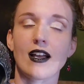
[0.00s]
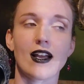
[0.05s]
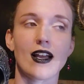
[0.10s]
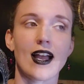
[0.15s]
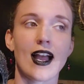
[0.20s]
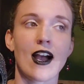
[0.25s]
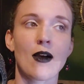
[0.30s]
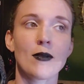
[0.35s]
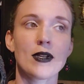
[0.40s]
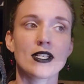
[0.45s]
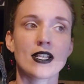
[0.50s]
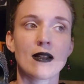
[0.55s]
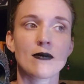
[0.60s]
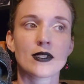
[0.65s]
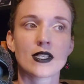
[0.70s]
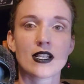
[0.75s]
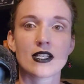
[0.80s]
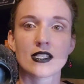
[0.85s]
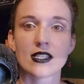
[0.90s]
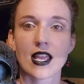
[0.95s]
How many times
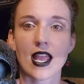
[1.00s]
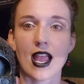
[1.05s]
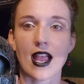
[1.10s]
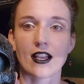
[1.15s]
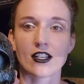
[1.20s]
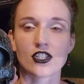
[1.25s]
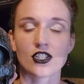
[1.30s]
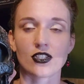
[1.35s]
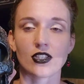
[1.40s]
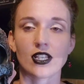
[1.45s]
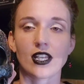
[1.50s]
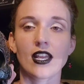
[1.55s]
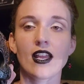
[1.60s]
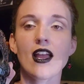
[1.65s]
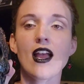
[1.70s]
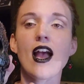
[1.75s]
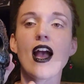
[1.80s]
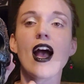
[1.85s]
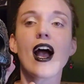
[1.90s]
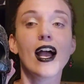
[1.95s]
can I say actually?
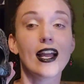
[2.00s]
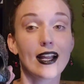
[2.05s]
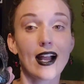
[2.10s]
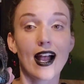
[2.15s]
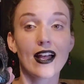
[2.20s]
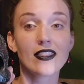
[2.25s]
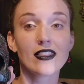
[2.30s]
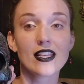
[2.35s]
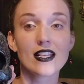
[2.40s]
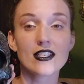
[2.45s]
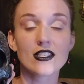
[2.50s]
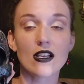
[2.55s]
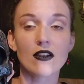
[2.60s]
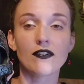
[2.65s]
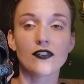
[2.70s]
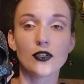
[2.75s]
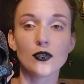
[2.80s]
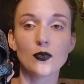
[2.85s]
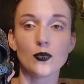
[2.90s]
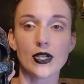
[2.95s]
I got these a
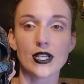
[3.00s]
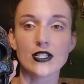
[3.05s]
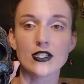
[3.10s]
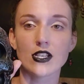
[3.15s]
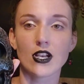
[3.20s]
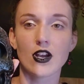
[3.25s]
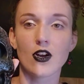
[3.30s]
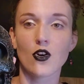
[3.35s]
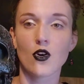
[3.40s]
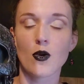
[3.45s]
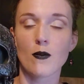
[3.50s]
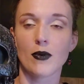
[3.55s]
few weeks ago,